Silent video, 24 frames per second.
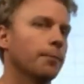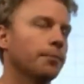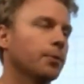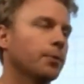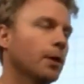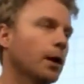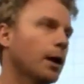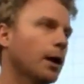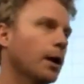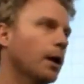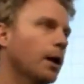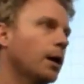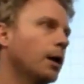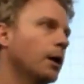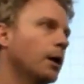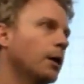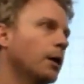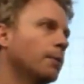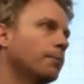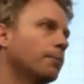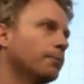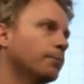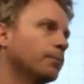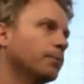
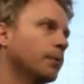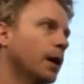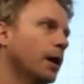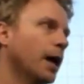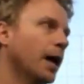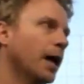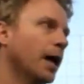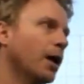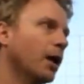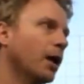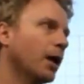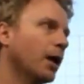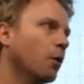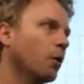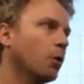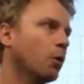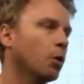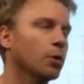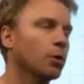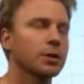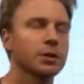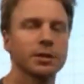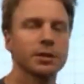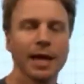I don't know
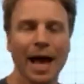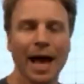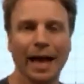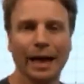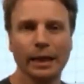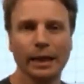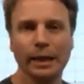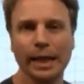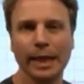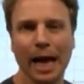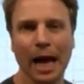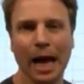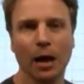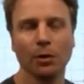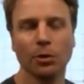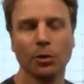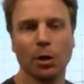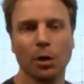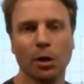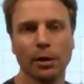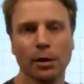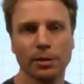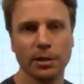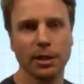exactly how long
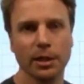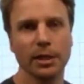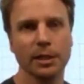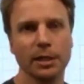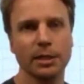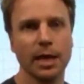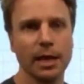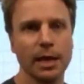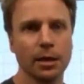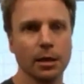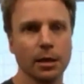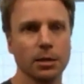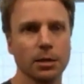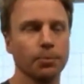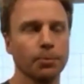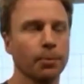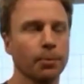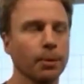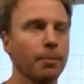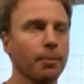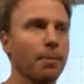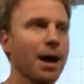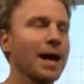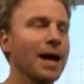it's going to take us, but
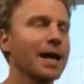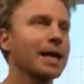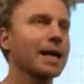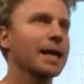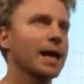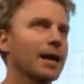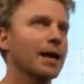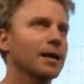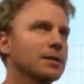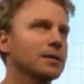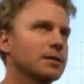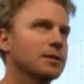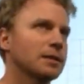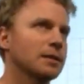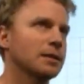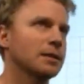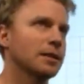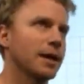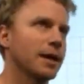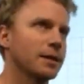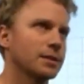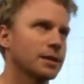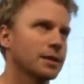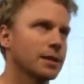my guess is that
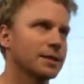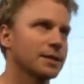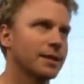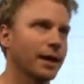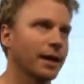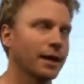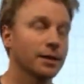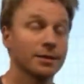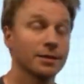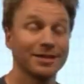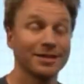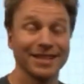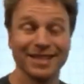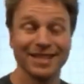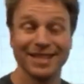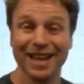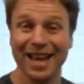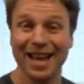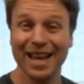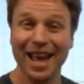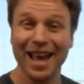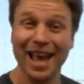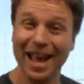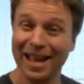it's going to take us
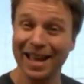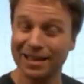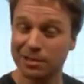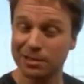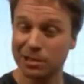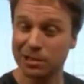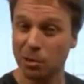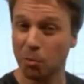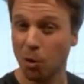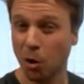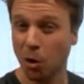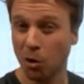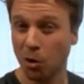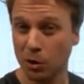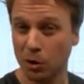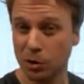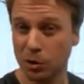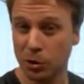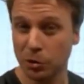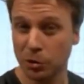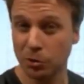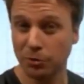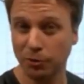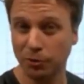today and tomorrow to
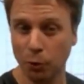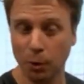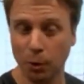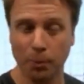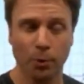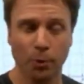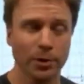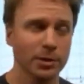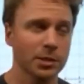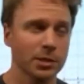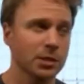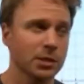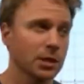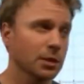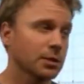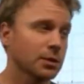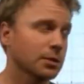do 4.6.